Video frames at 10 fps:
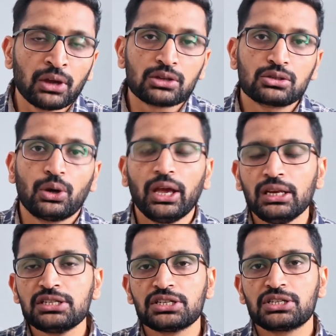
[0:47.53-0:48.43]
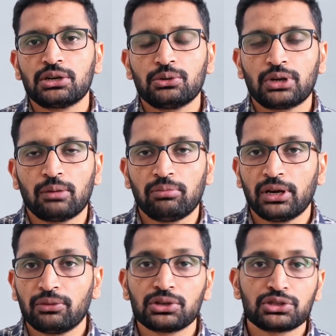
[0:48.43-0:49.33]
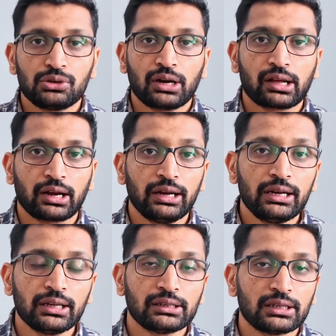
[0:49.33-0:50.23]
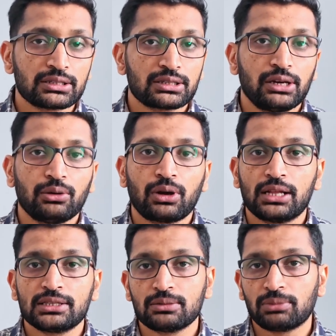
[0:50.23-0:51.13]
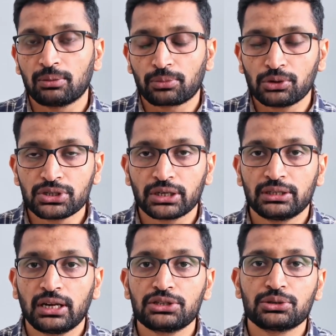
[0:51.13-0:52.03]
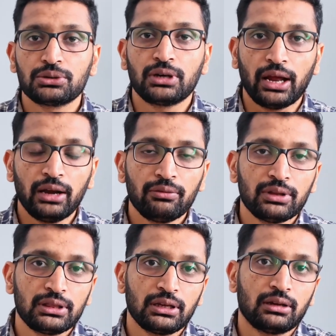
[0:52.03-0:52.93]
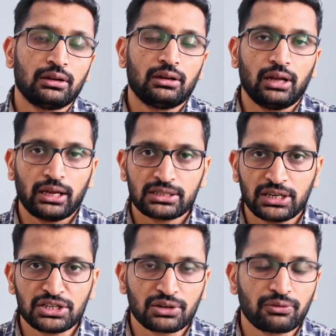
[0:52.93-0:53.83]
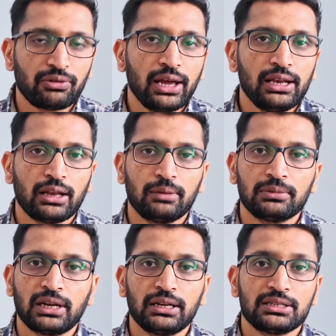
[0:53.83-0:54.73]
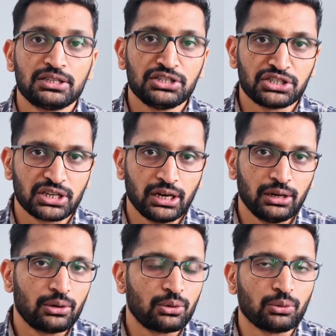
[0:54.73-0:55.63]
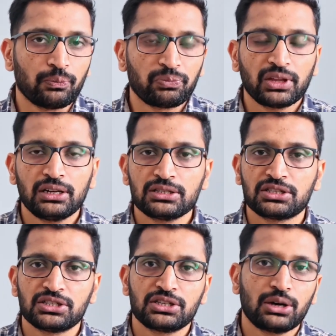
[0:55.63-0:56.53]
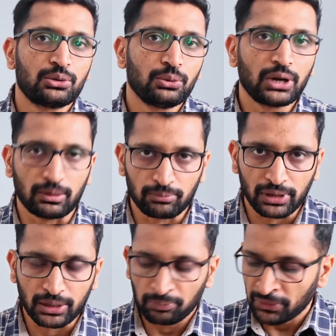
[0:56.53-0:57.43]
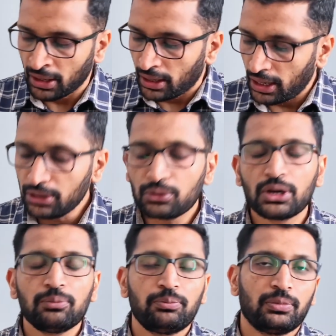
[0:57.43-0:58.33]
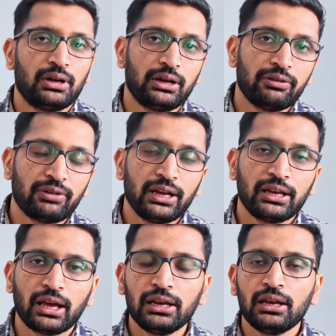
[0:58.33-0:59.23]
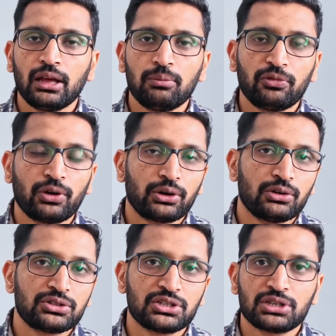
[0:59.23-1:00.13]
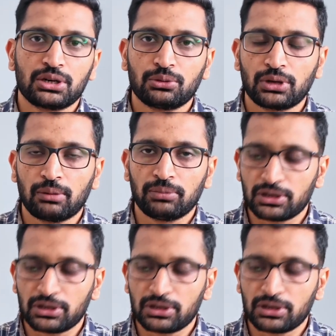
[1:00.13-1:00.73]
So any Jinja2 template which you are creating inside your Ansible project, that should end with the extension file name that is J2, that is Jinja2 template. And you can define any name for your Jinja2 template.